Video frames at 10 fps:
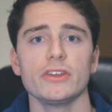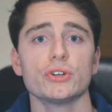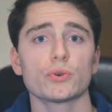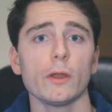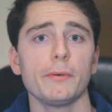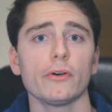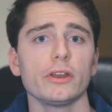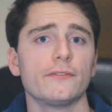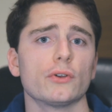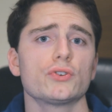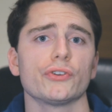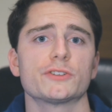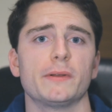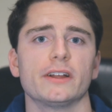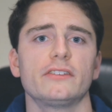The enjoyability of social
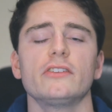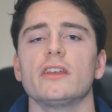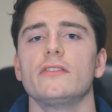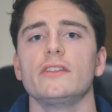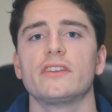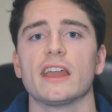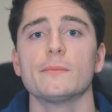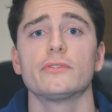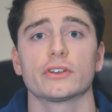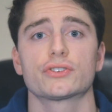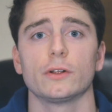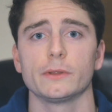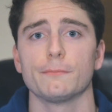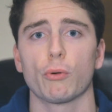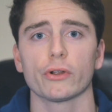experiences in these games is
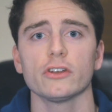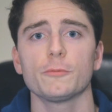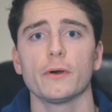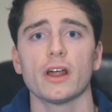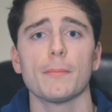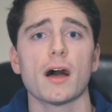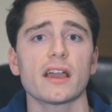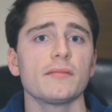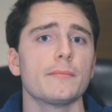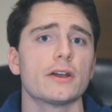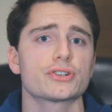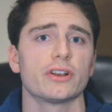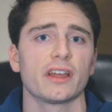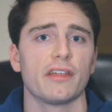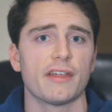extremely important, but I'm not going to be
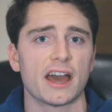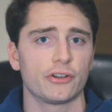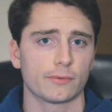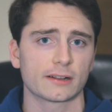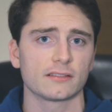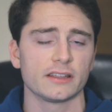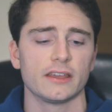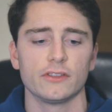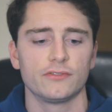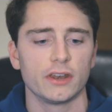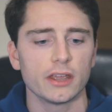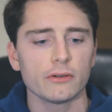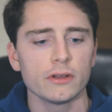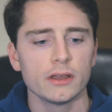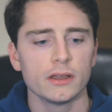measuring that directly in this
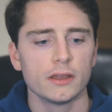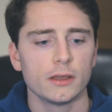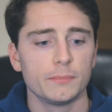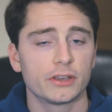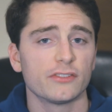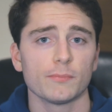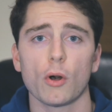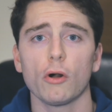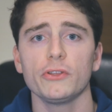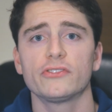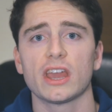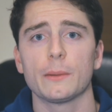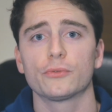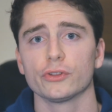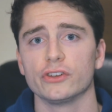video because all these
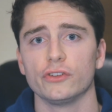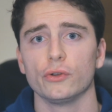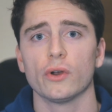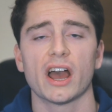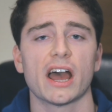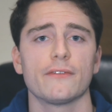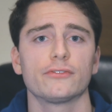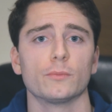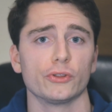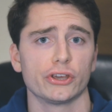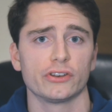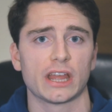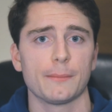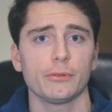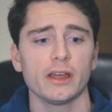games really do have some really good
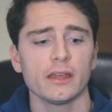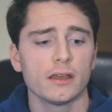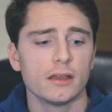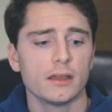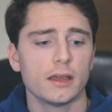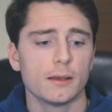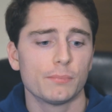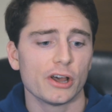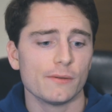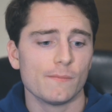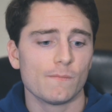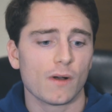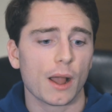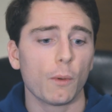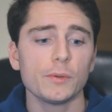gameplay, but
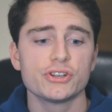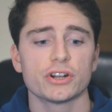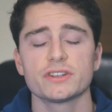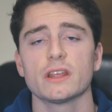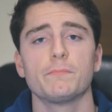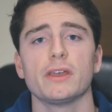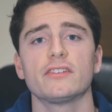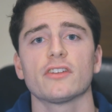I will be judging them based